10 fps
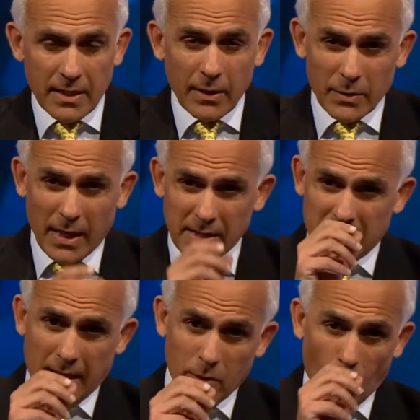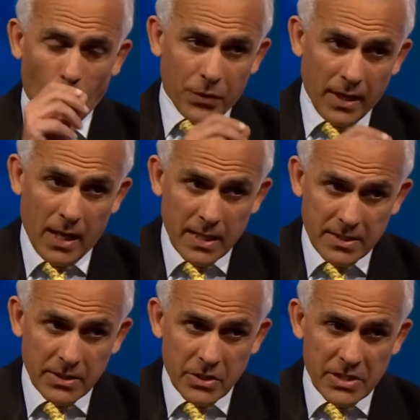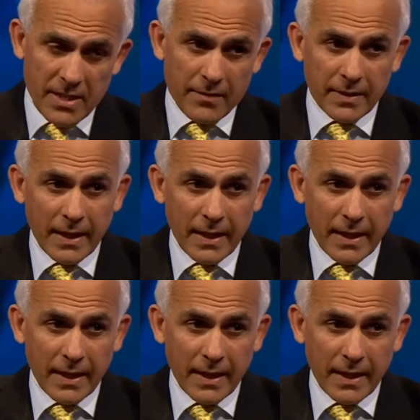It was either second or the highest in the G7.